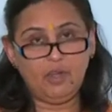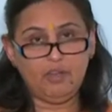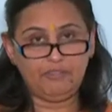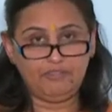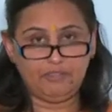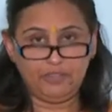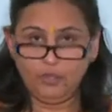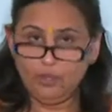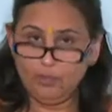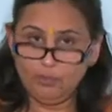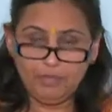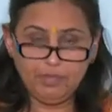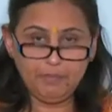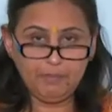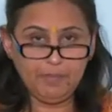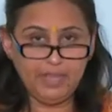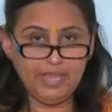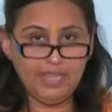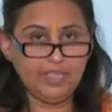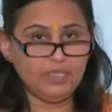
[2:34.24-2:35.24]
of human
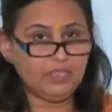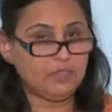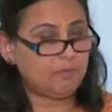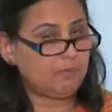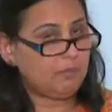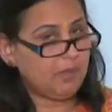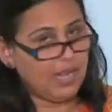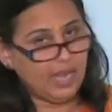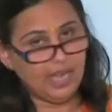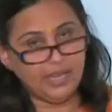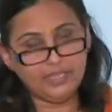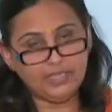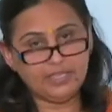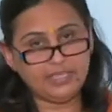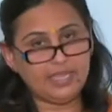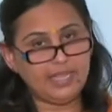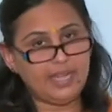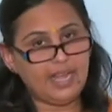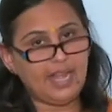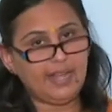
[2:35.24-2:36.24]
beings, plants,
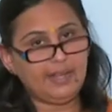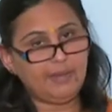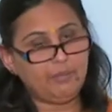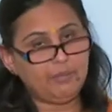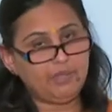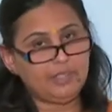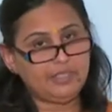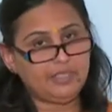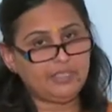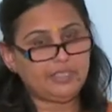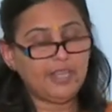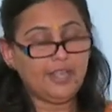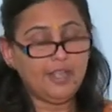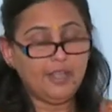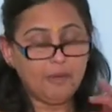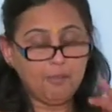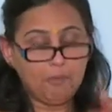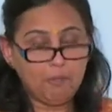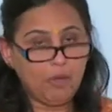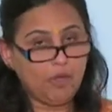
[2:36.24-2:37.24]
and animals
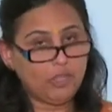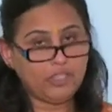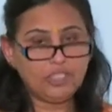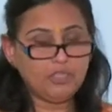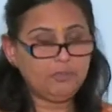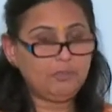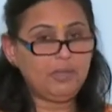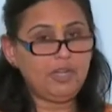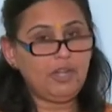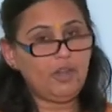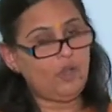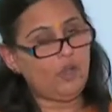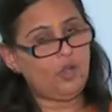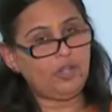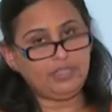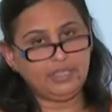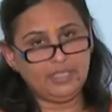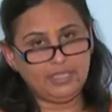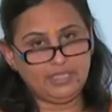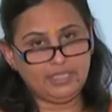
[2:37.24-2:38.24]
possible
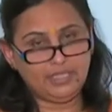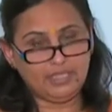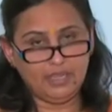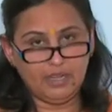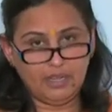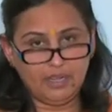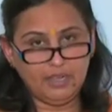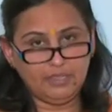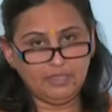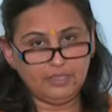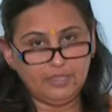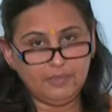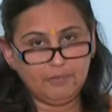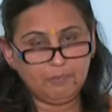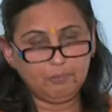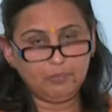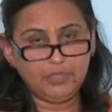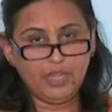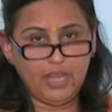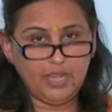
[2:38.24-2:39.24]
on this earth.
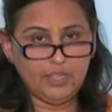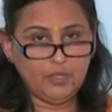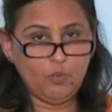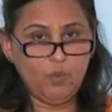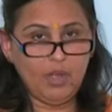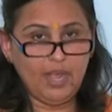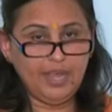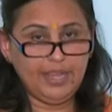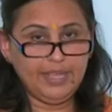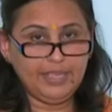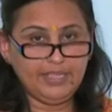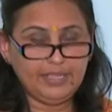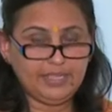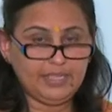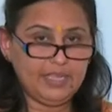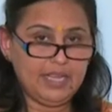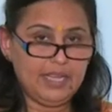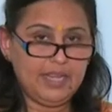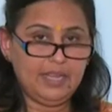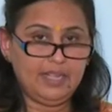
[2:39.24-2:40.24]

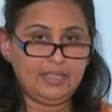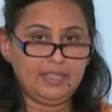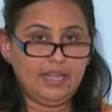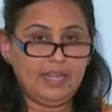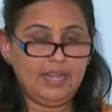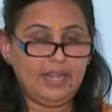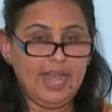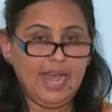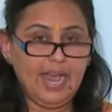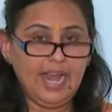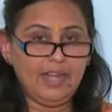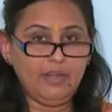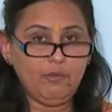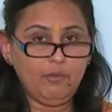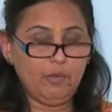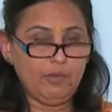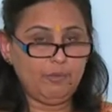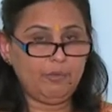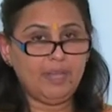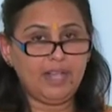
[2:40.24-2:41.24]
Otherwise, the land
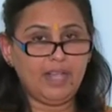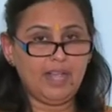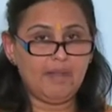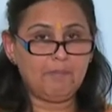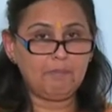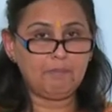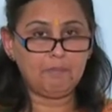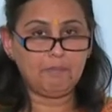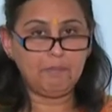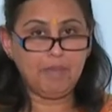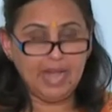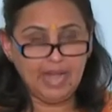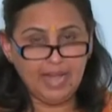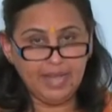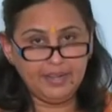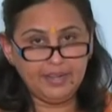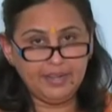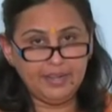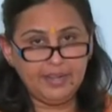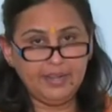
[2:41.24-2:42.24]
would become
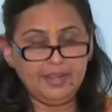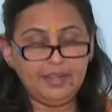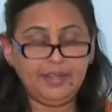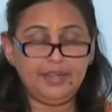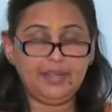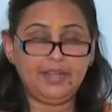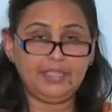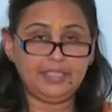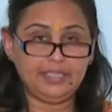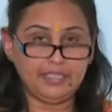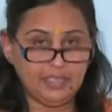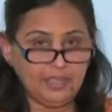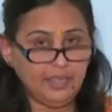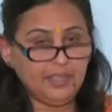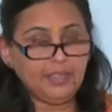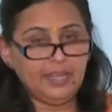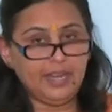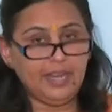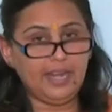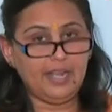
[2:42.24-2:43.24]
barren,
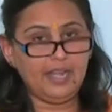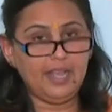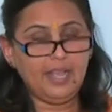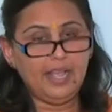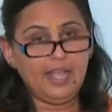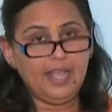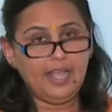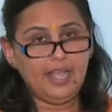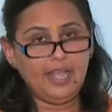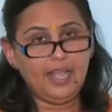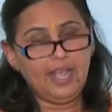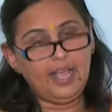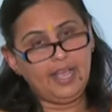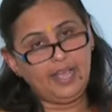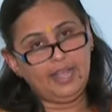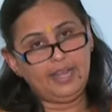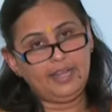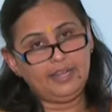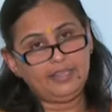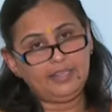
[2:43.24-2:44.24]
deserted,
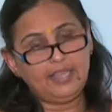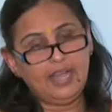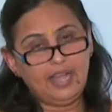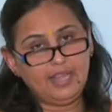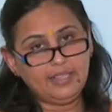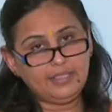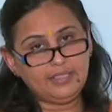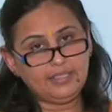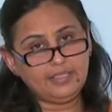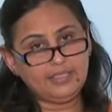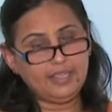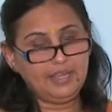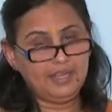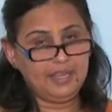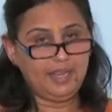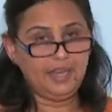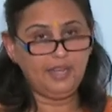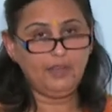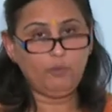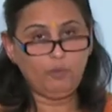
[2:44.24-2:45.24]
and thus
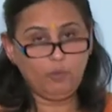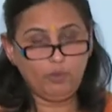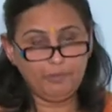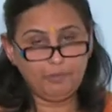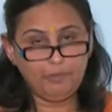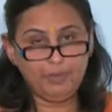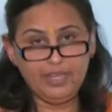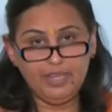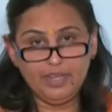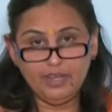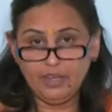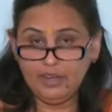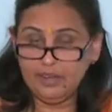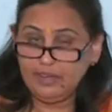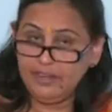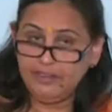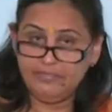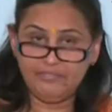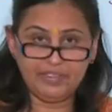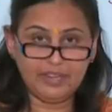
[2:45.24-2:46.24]
it would be a
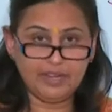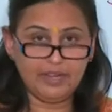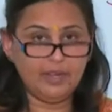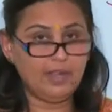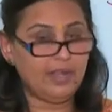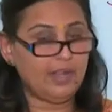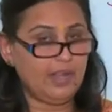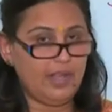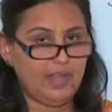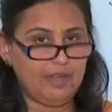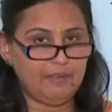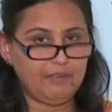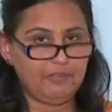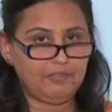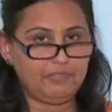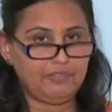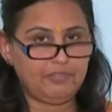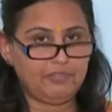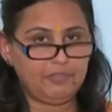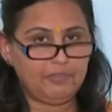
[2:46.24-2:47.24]
difficult
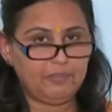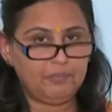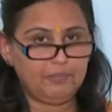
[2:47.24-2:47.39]
life.